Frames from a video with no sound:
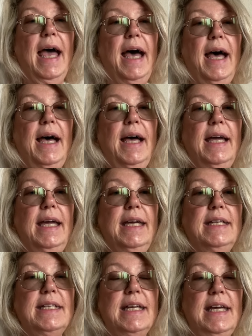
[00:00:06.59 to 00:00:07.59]
Uh,
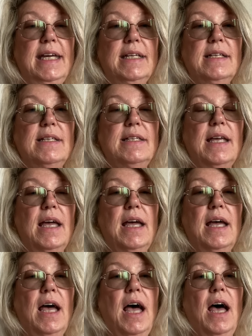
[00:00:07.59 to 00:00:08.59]
it is
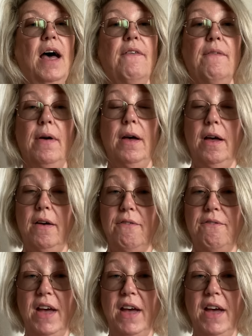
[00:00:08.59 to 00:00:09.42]
uh,